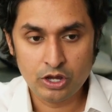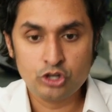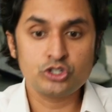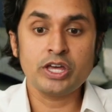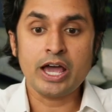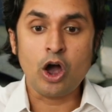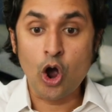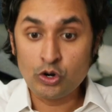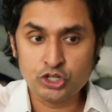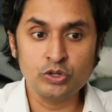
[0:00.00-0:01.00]
So the
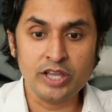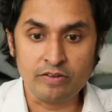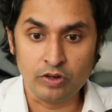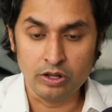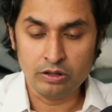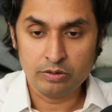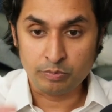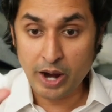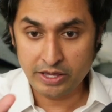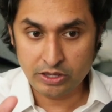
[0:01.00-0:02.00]
O2 level
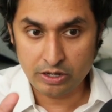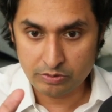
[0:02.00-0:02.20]
by the